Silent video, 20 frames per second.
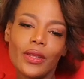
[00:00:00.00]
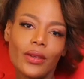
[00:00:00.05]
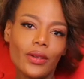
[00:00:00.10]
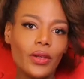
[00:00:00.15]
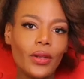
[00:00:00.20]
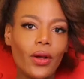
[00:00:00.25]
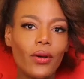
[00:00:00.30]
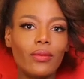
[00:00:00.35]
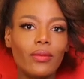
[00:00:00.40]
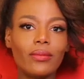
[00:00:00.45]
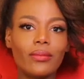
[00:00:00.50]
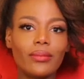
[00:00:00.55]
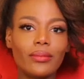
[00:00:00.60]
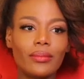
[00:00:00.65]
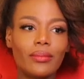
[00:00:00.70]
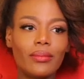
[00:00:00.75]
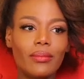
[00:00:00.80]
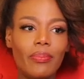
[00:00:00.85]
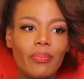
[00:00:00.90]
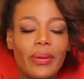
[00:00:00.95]
you know,
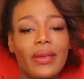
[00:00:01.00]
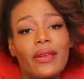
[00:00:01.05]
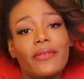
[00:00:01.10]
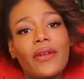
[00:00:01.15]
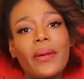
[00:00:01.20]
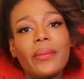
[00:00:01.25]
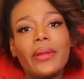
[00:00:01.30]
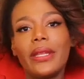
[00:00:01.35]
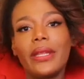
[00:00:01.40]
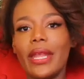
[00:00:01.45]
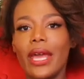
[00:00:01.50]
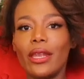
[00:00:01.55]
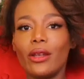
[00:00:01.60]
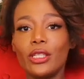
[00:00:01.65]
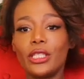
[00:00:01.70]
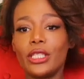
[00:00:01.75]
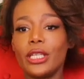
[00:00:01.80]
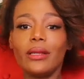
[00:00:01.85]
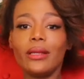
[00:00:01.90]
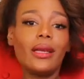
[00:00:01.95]
big feminine
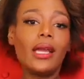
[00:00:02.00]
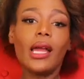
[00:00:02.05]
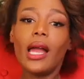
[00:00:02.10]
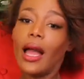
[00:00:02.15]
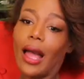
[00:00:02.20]
energy.